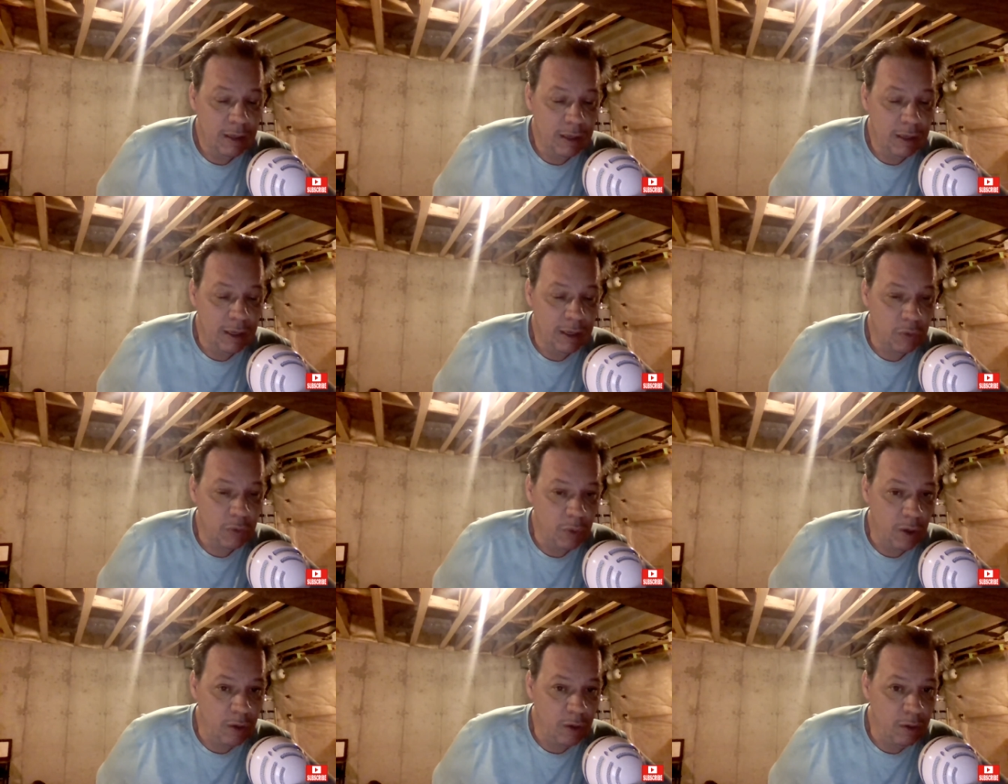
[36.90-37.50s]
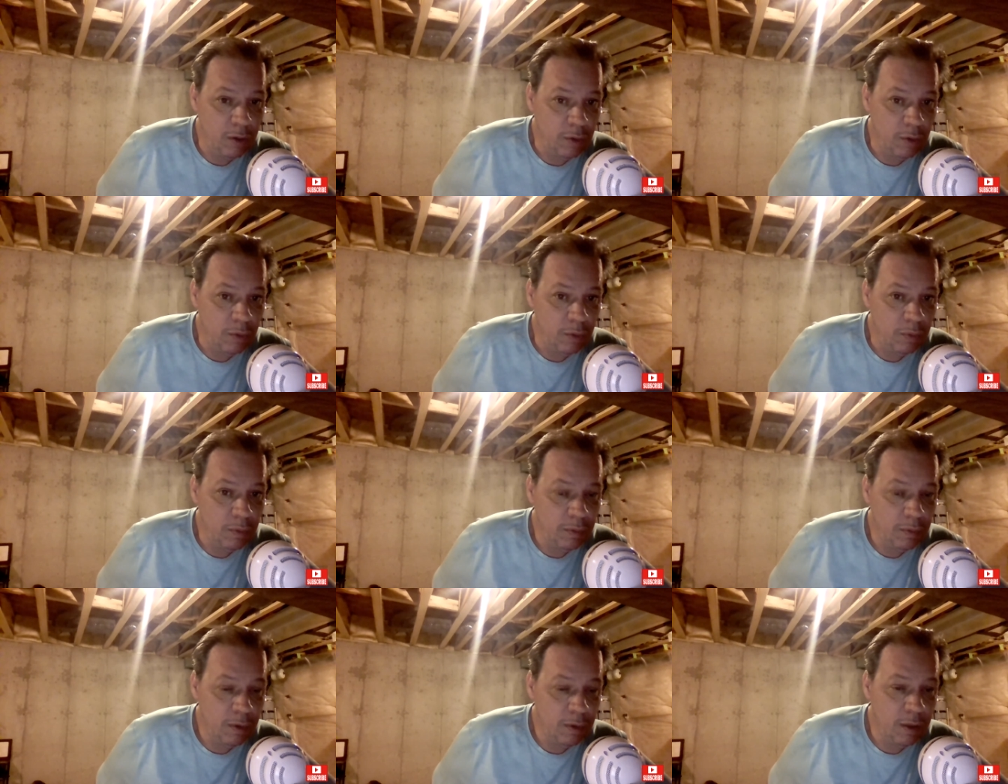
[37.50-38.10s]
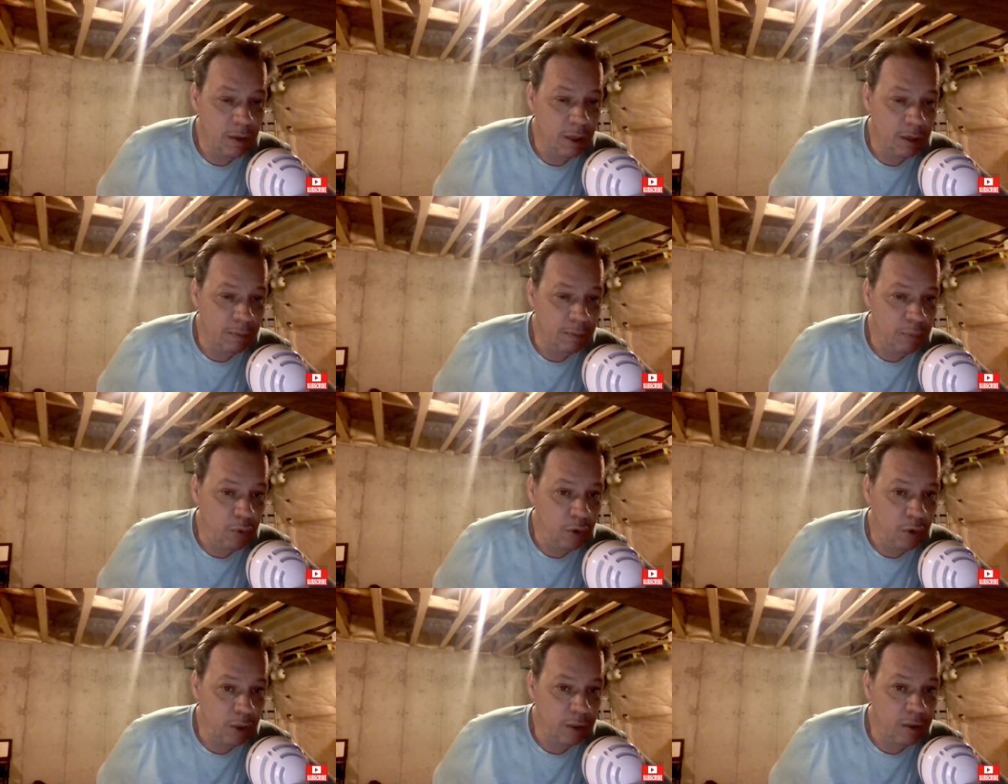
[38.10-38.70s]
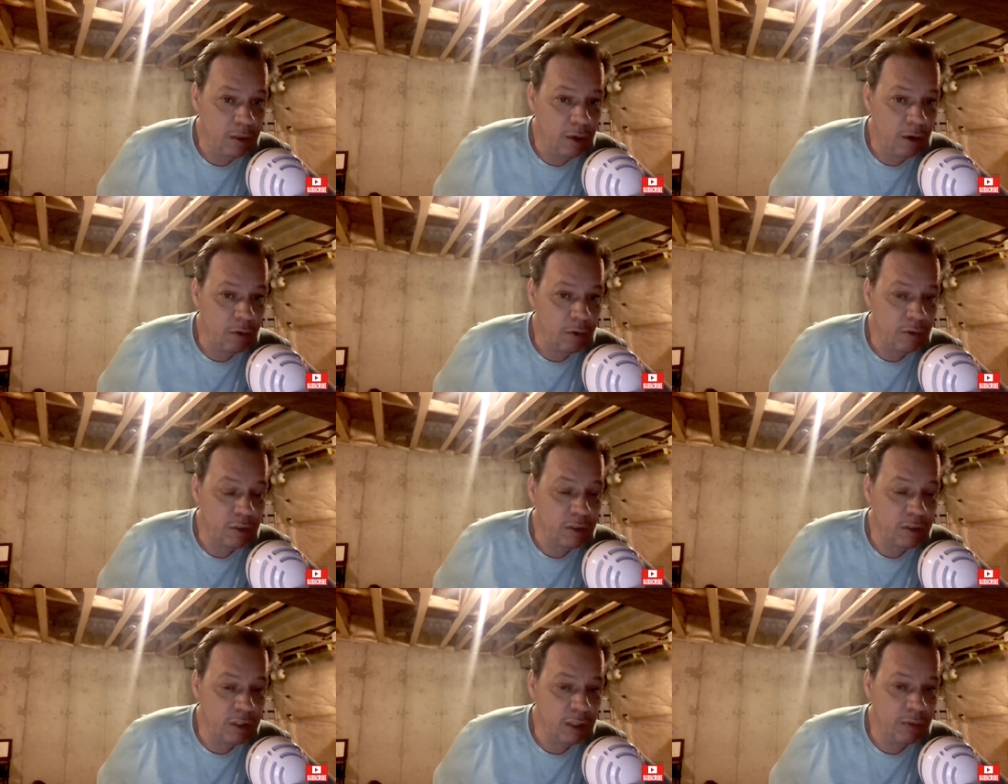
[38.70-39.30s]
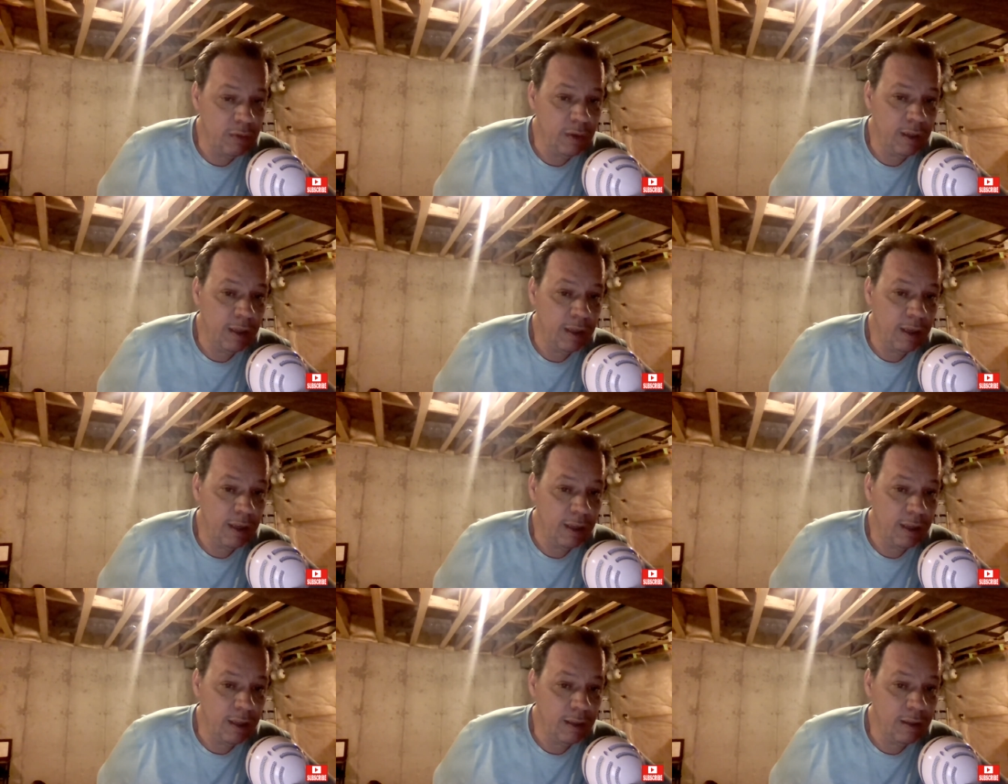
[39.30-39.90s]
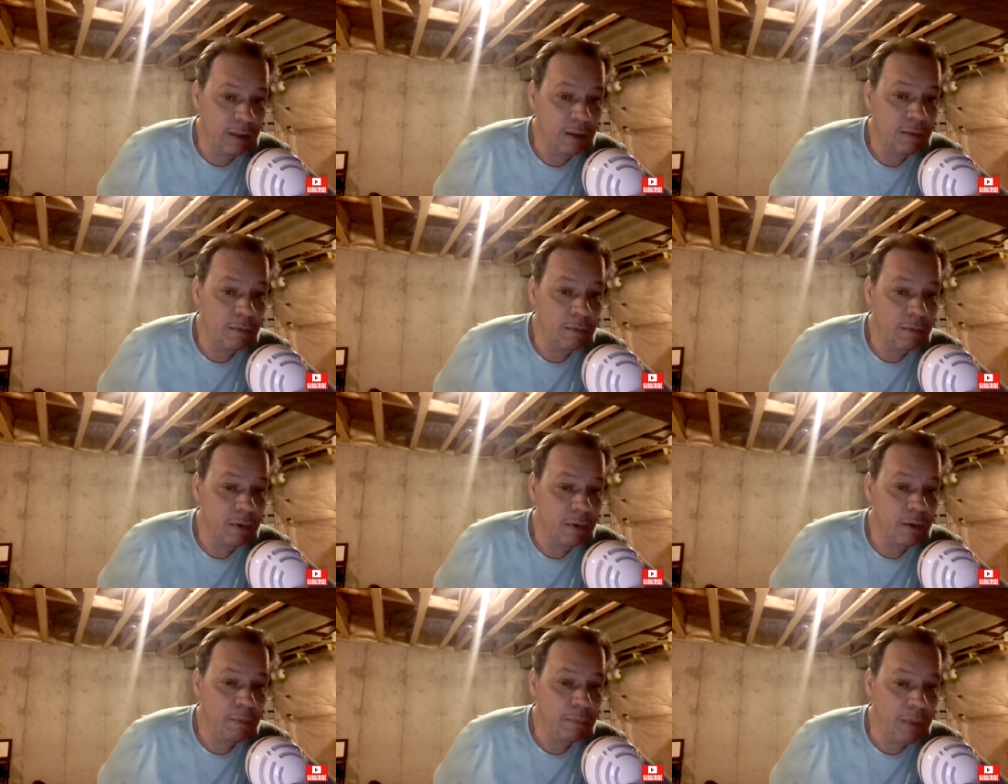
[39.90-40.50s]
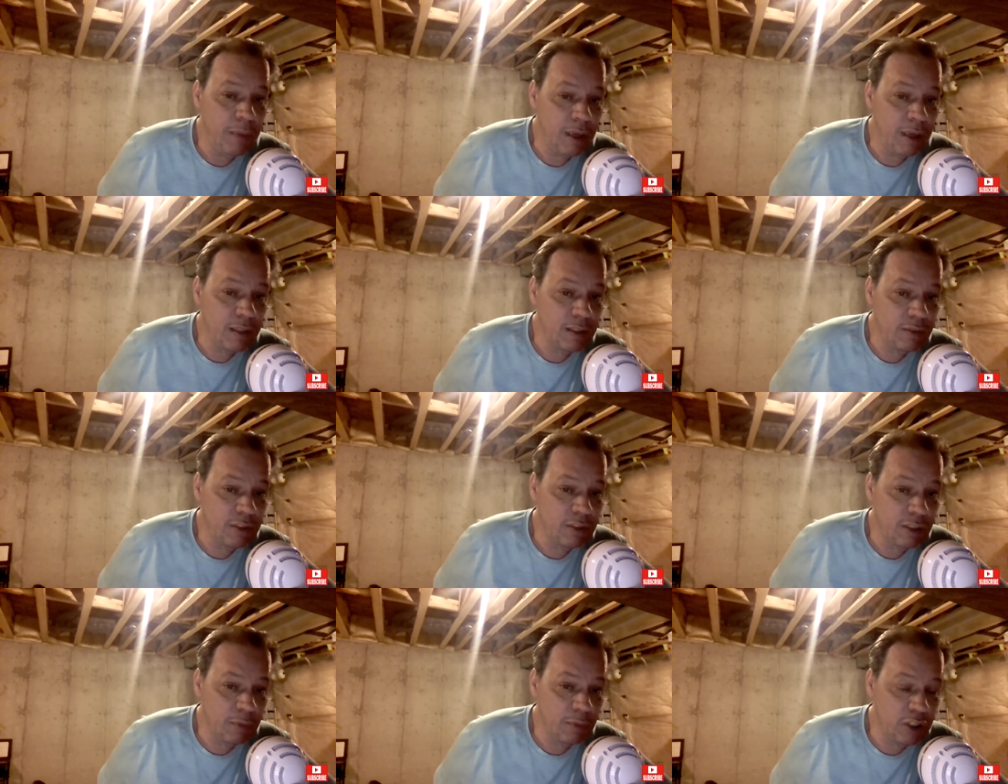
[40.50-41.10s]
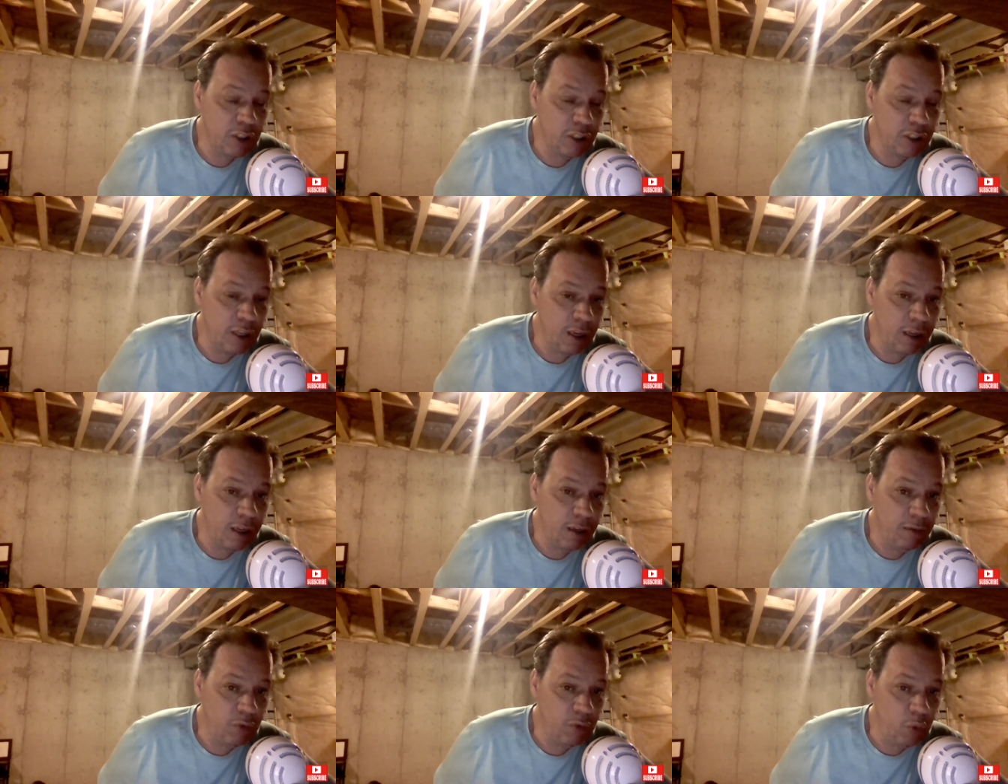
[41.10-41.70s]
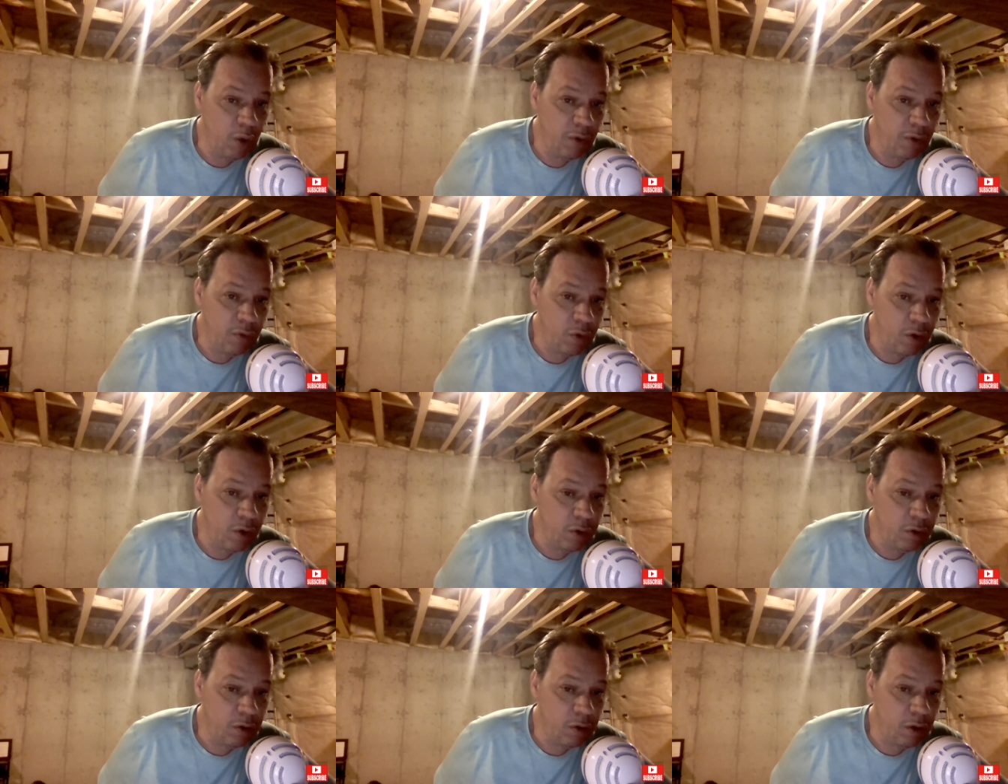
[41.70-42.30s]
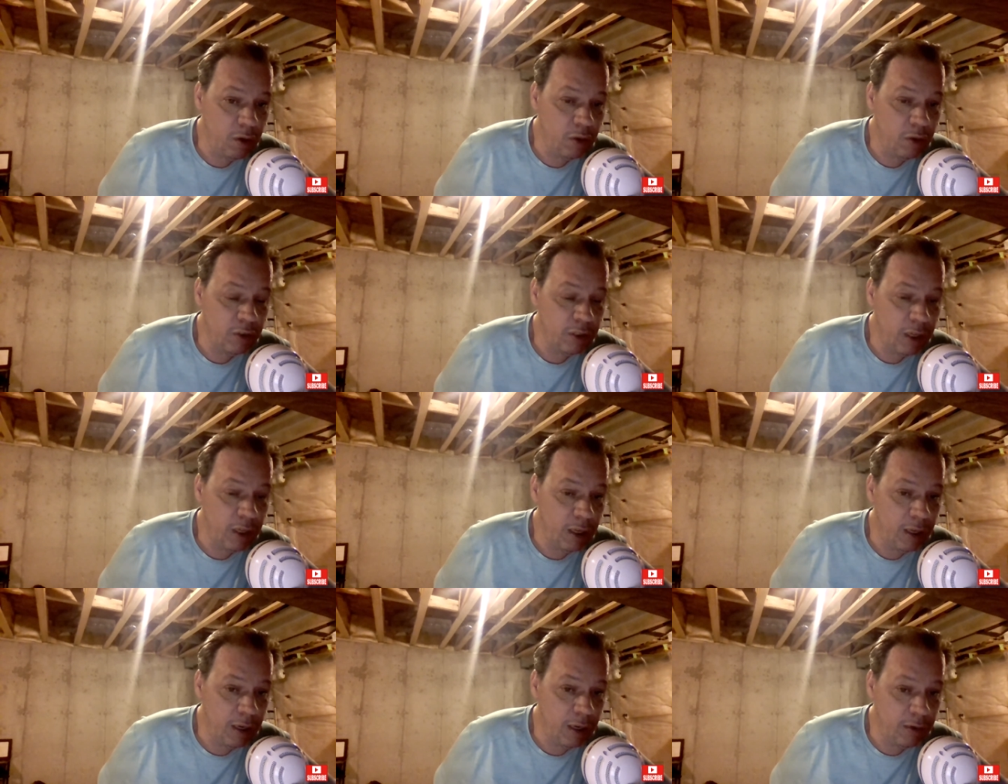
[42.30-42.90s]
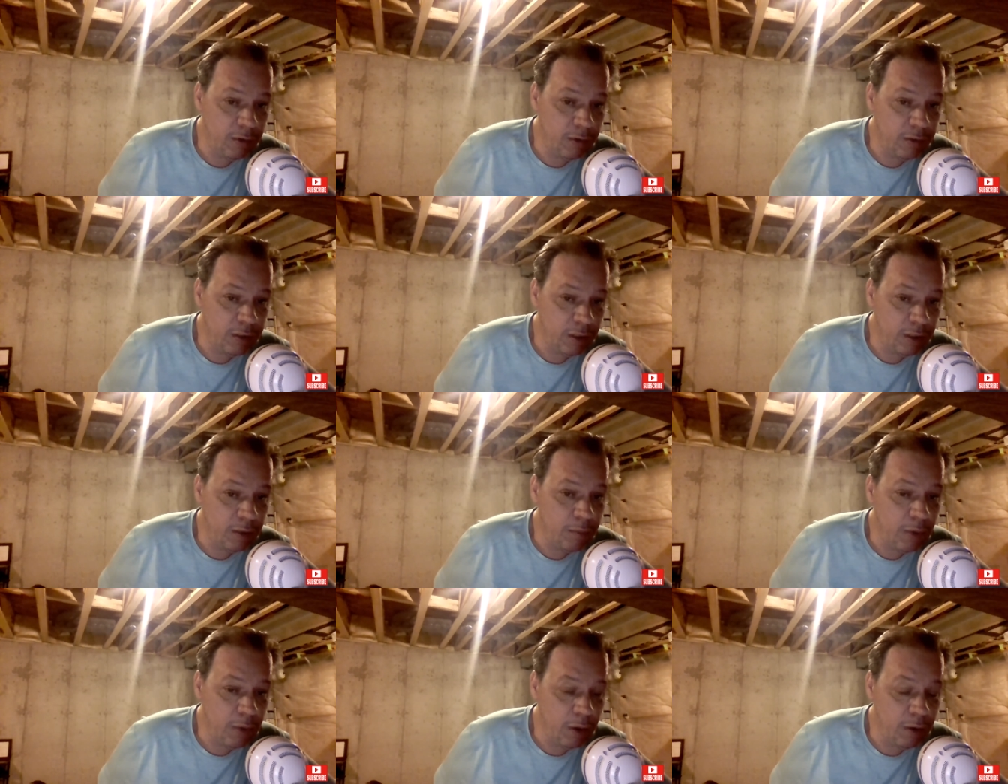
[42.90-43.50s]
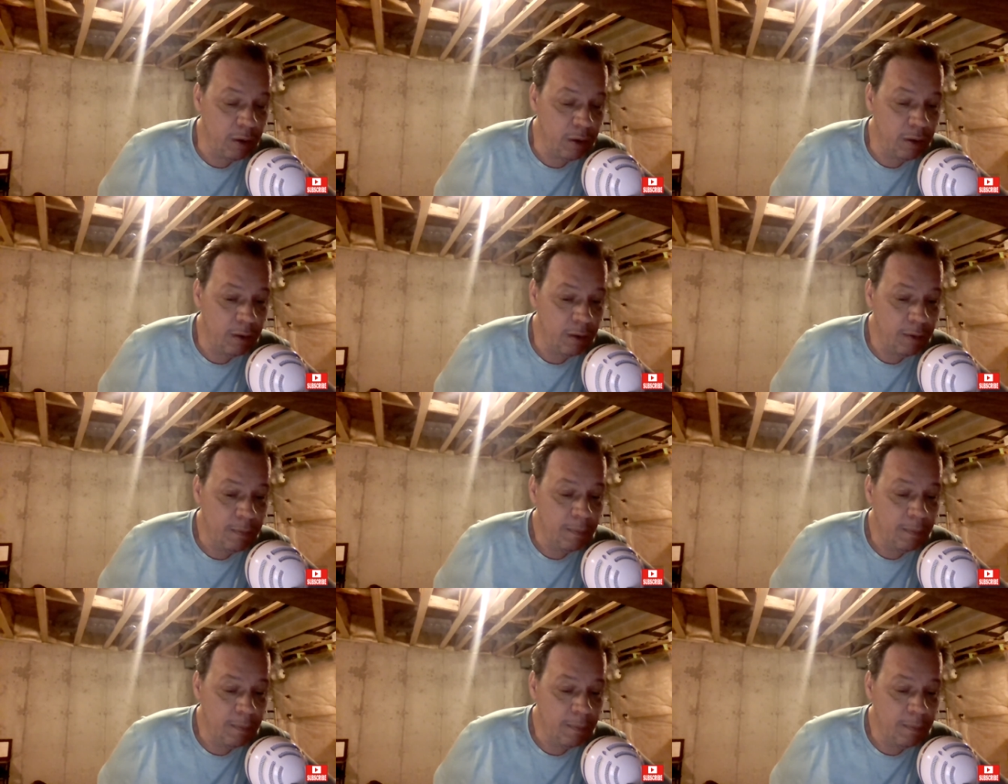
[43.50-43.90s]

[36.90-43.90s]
as we all know, the unemployed are receiving a massive stimulus check of $2,400 every single month